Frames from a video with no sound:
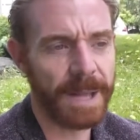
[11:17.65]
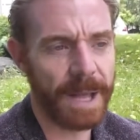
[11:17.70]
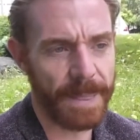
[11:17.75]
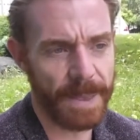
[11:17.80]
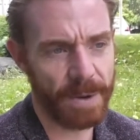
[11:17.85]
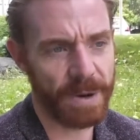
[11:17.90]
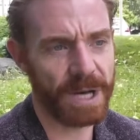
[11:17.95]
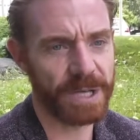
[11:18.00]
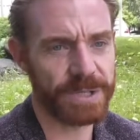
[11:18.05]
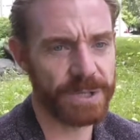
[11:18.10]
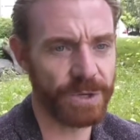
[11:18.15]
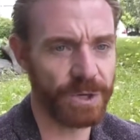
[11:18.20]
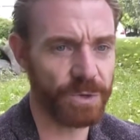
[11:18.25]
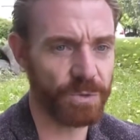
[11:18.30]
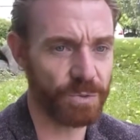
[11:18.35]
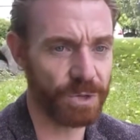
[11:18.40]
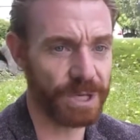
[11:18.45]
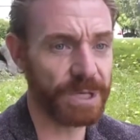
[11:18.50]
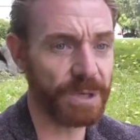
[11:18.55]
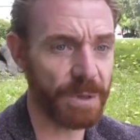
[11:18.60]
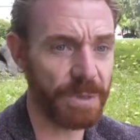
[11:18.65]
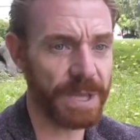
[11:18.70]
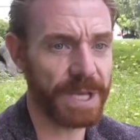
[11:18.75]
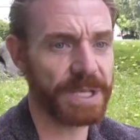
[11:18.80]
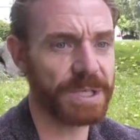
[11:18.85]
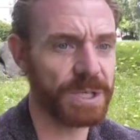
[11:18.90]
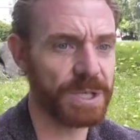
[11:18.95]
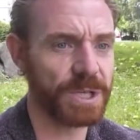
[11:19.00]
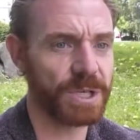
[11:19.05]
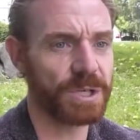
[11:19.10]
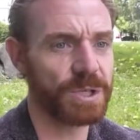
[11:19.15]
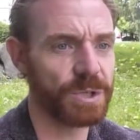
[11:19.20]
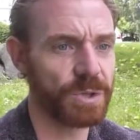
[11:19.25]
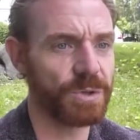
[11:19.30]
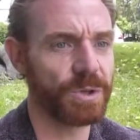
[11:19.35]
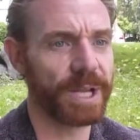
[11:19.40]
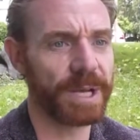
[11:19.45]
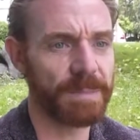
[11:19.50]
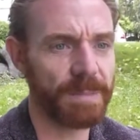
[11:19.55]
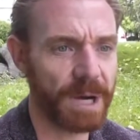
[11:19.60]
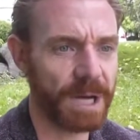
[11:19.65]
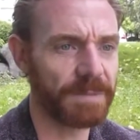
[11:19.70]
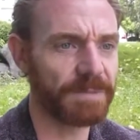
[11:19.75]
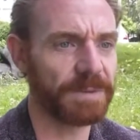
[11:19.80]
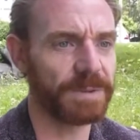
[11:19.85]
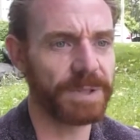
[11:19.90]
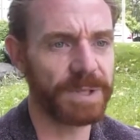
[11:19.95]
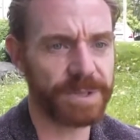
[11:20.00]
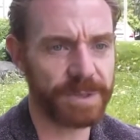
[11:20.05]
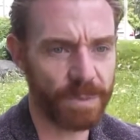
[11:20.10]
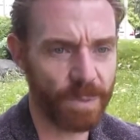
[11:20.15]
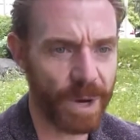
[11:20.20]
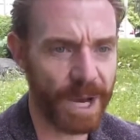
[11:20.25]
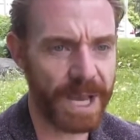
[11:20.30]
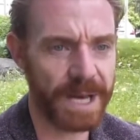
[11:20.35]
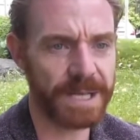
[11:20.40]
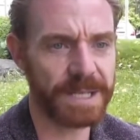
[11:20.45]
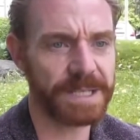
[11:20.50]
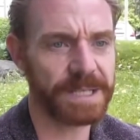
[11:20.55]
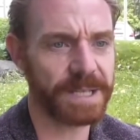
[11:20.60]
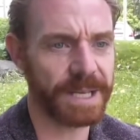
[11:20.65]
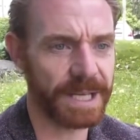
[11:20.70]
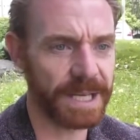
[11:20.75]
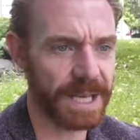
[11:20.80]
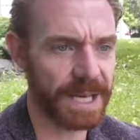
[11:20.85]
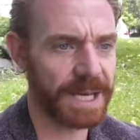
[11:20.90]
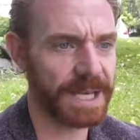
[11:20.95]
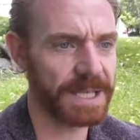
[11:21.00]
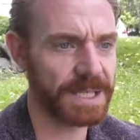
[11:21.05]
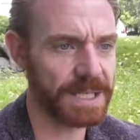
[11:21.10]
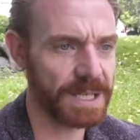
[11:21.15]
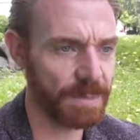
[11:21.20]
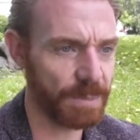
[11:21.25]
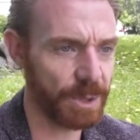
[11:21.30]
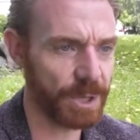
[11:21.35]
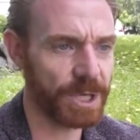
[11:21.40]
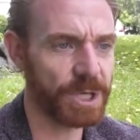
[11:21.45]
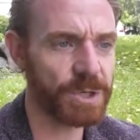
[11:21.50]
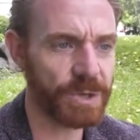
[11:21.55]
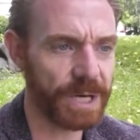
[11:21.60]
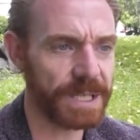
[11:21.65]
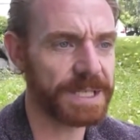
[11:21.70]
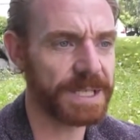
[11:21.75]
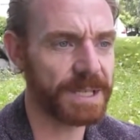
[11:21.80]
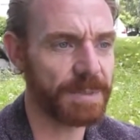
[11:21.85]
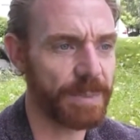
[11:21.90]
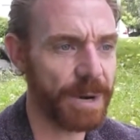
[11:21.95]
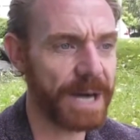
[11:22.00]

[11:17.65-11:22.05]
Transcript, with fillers: And there are certain real things that you can do, like mindfulness, awareness, like getting into your body, trusting the